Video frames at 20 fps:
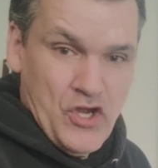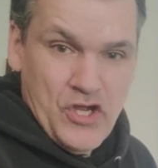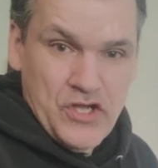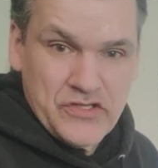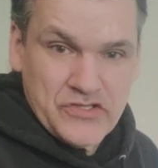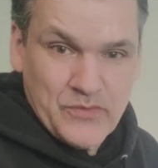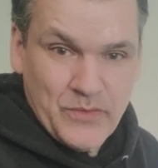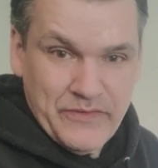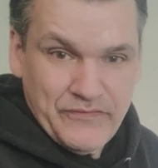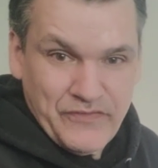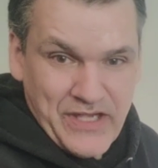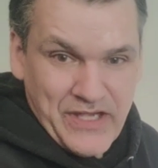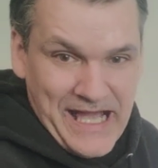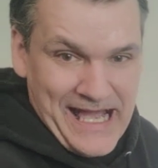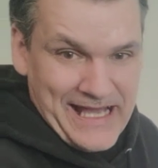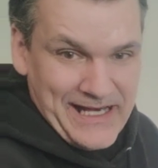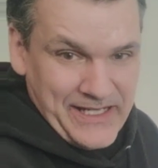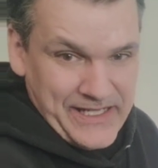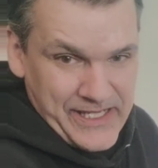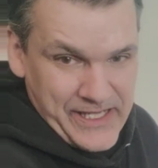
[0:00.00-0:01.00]
So we've
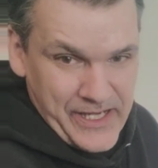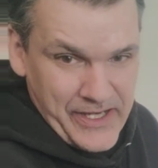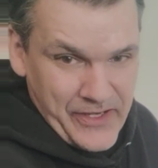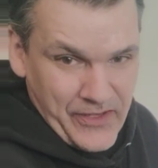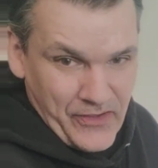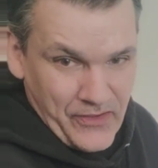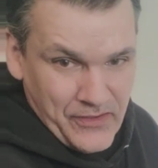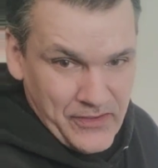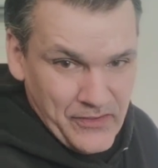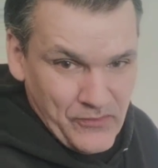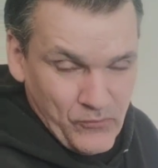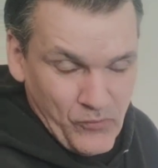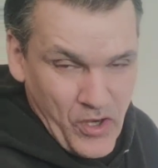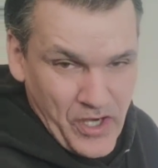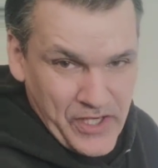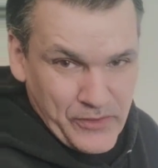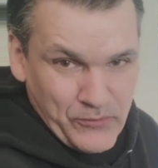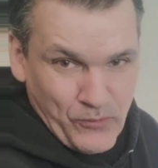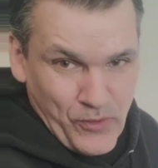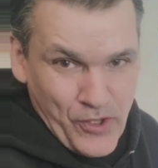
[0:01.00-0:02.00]
got here
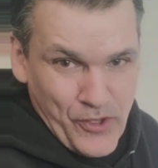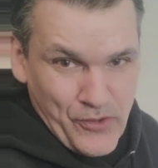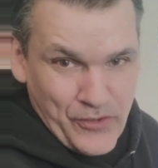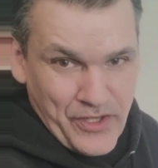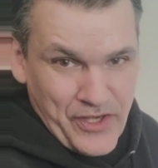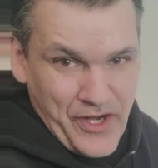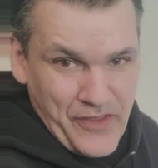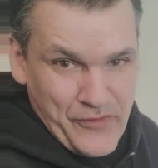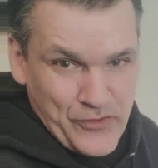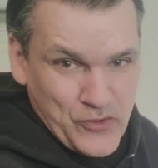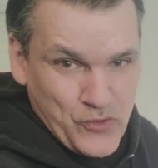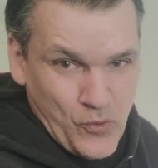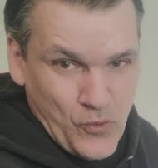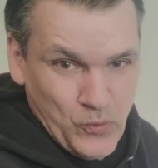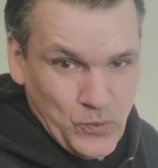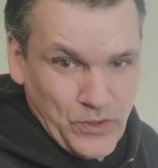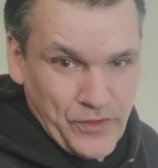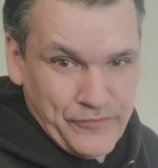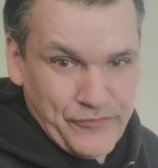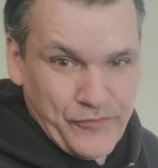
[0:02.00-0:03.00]
Rugged Road, another
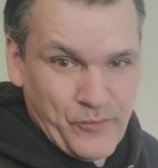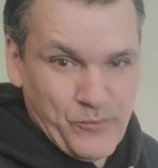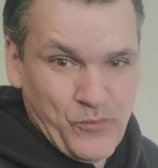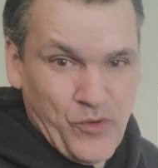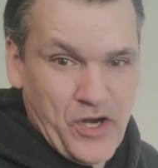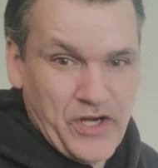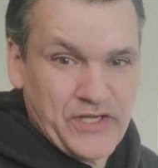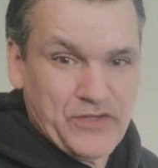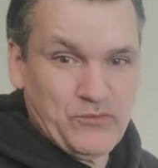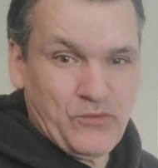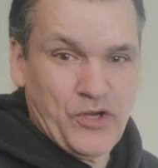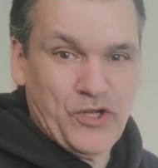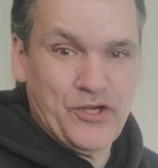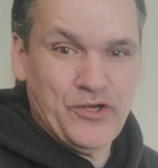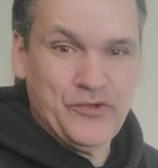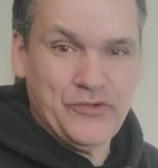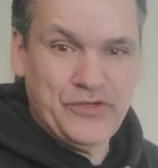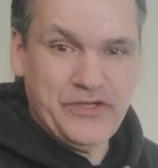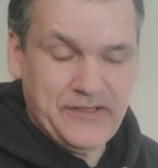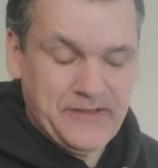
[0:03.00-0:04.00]
cooler from Rugged
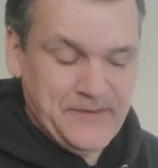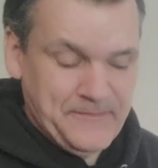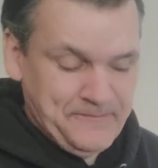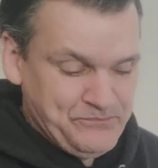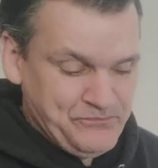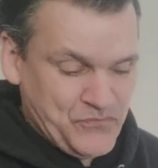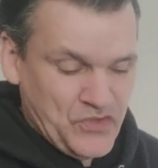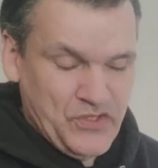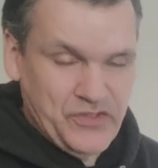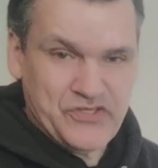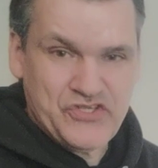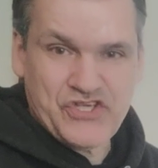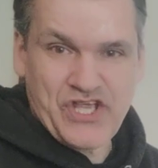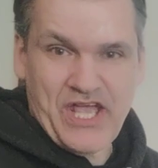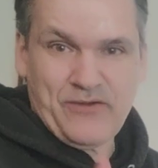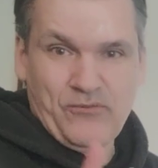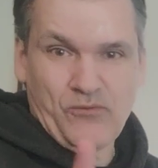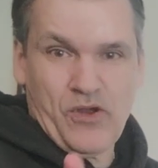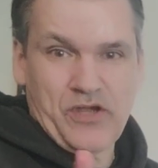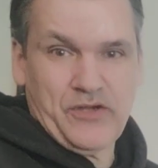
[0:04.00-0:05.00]
Road. You can
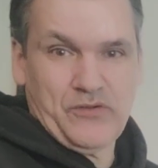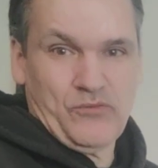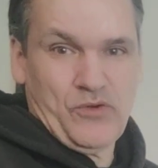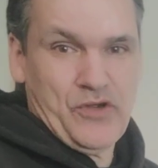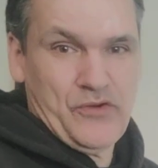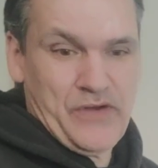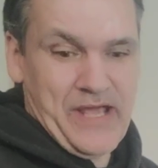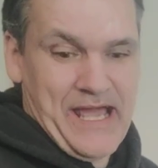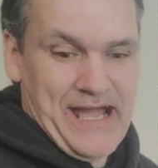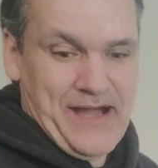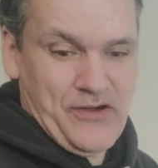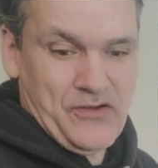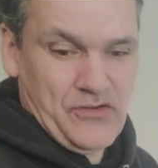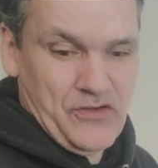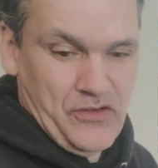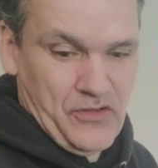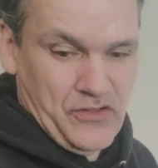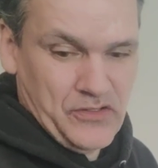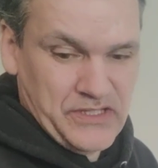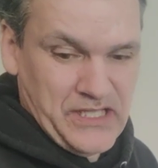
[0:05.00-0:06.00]
check Rugged Road out
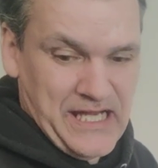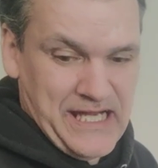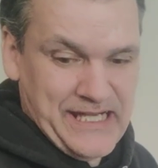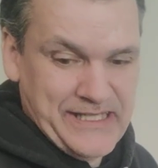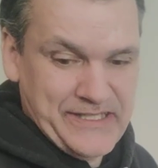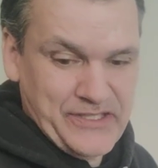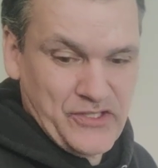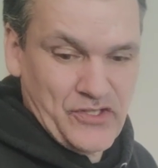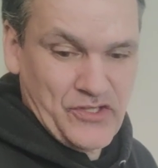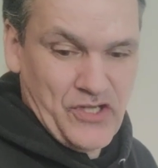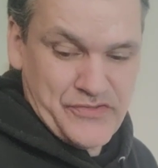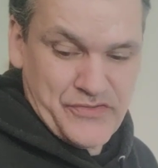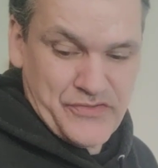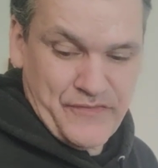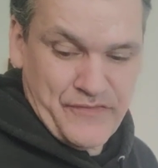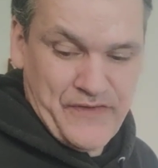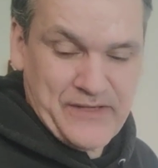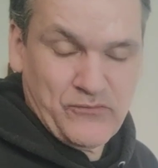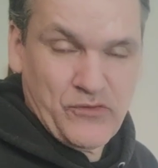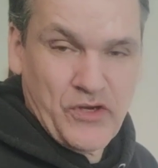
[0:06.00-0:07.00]
online. You can also
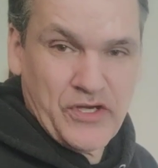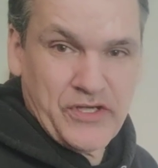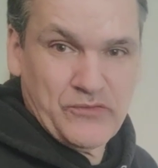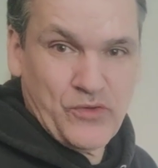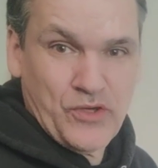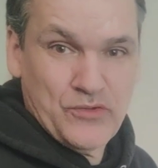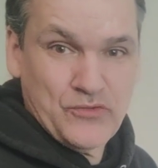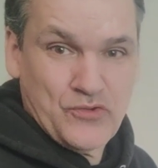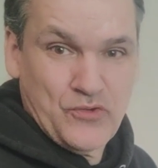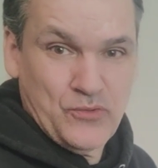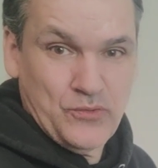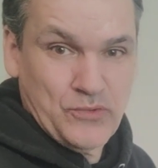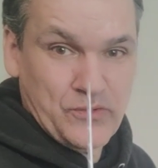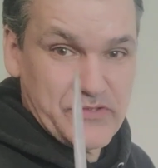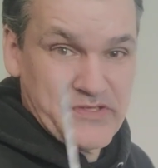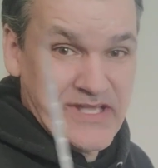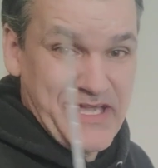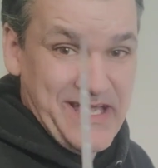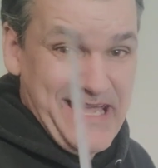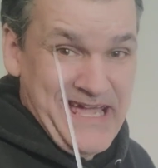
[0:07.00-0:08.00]
find Rugged Road
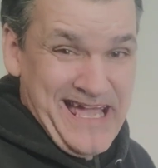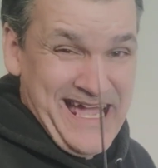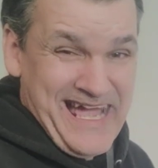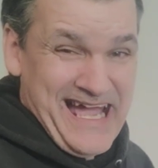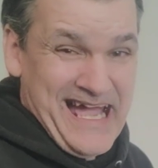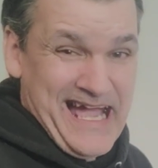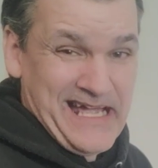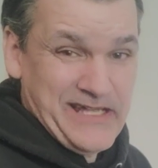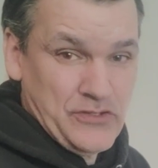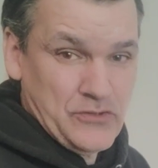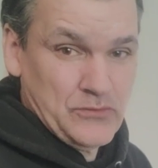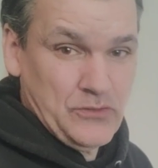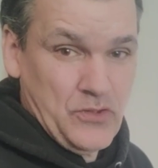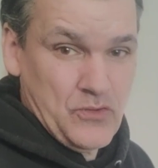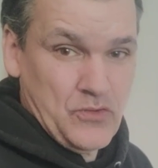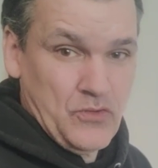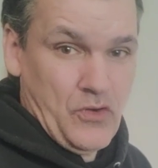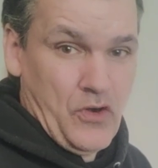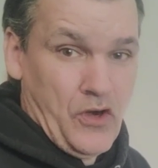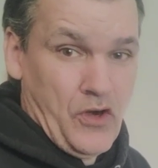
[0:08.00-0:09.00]
coolers at your
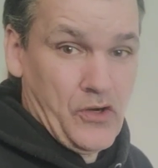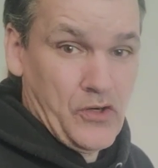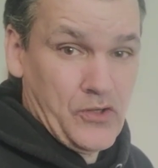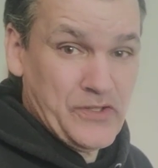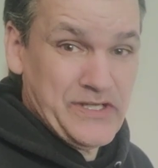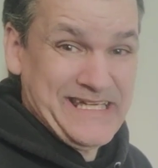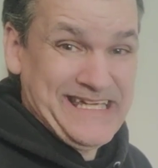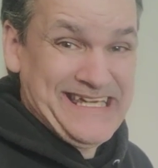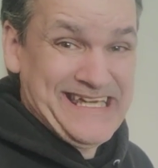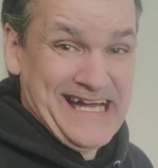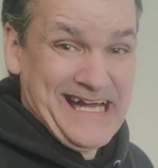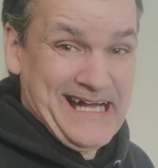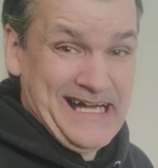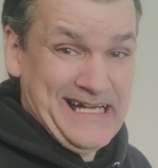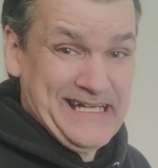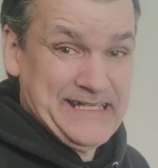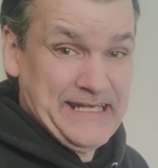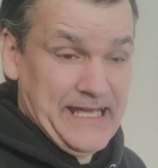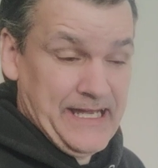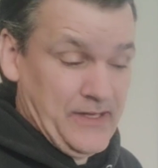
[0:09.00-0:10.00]
local REI
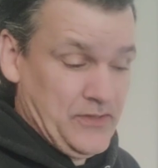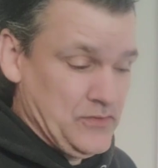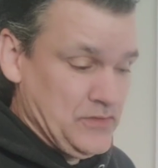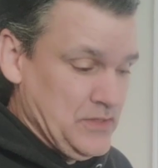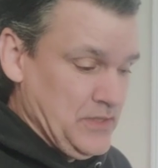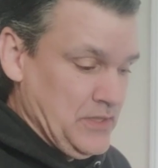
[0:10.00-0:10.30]
now.